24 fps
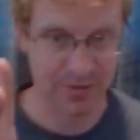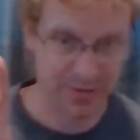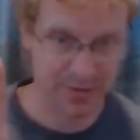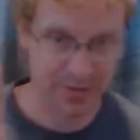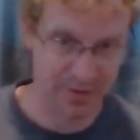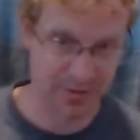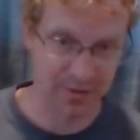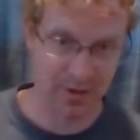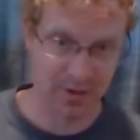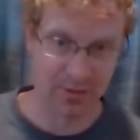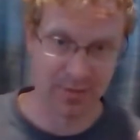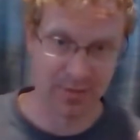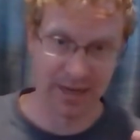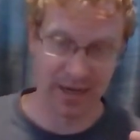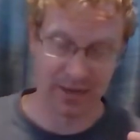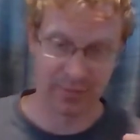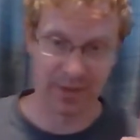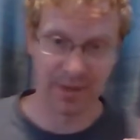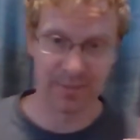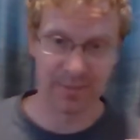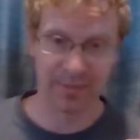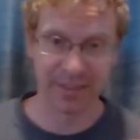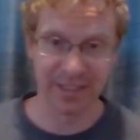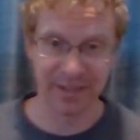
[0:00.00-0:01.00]
So
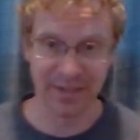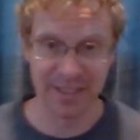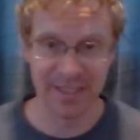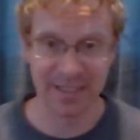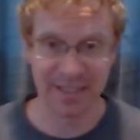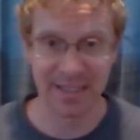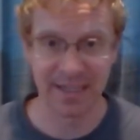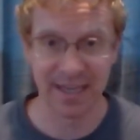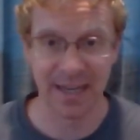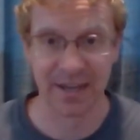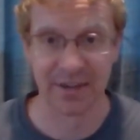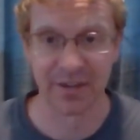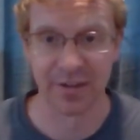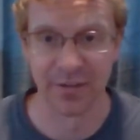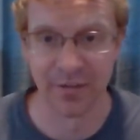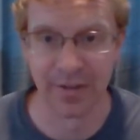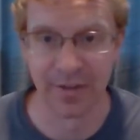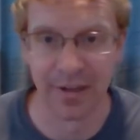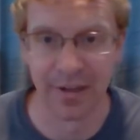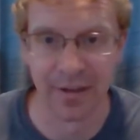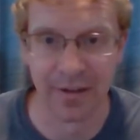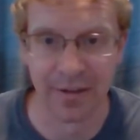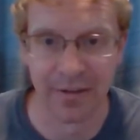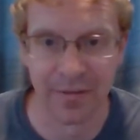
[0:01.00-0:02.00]
go back. I believe it's the
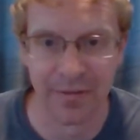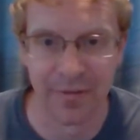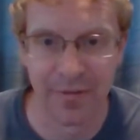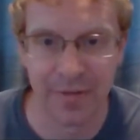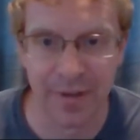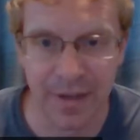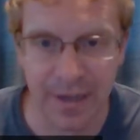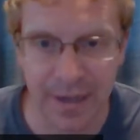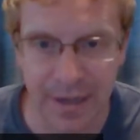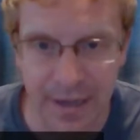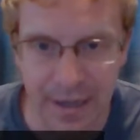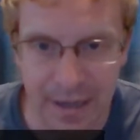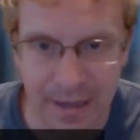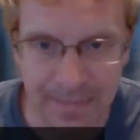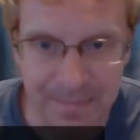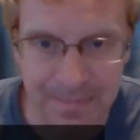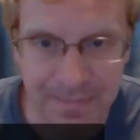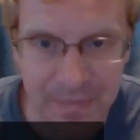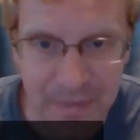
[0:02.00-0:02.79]
end of